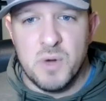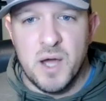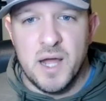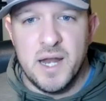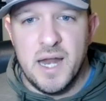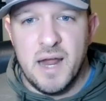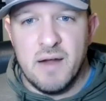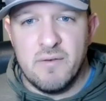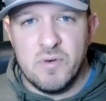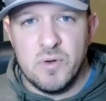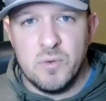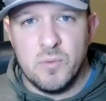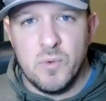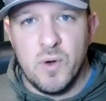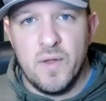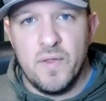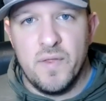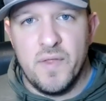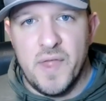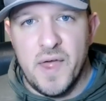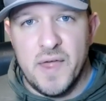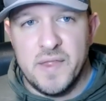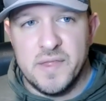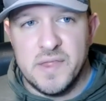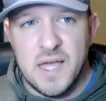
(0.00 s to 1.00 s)
is remind
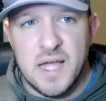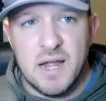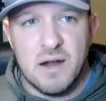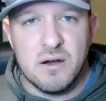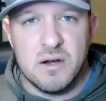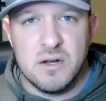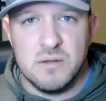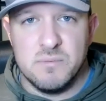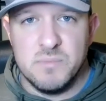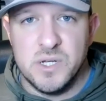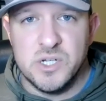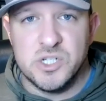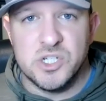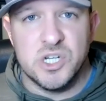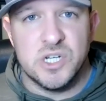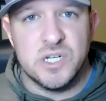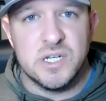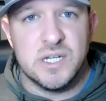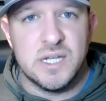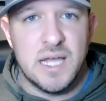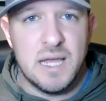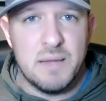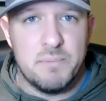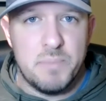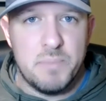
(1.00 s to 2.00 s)
everyone that they are on a
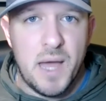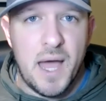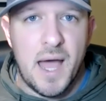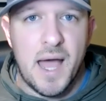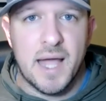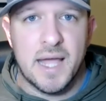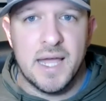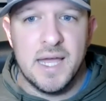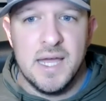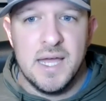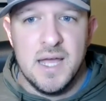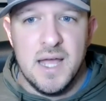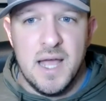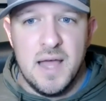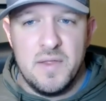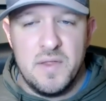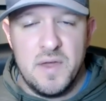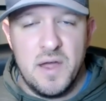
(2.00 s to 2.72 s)
mission to get back